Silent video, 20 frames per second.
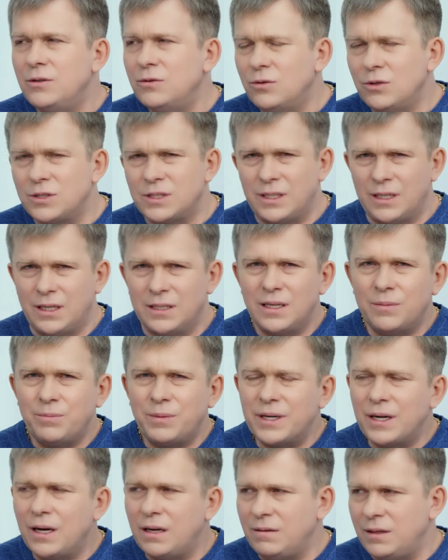It is not really
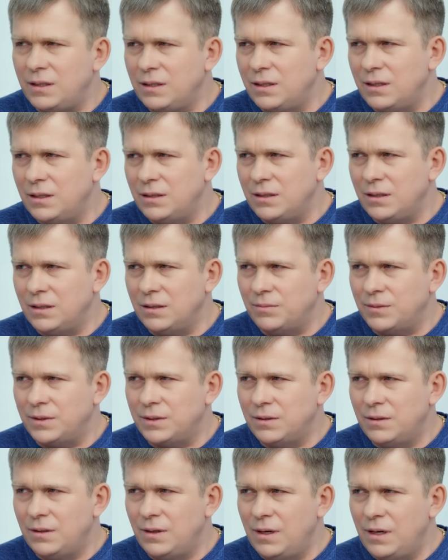acute. It is a
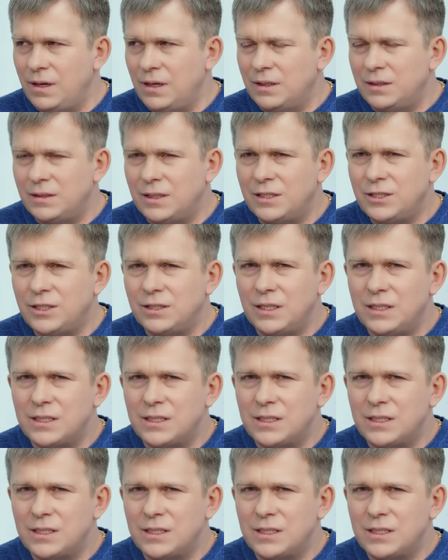proper subject.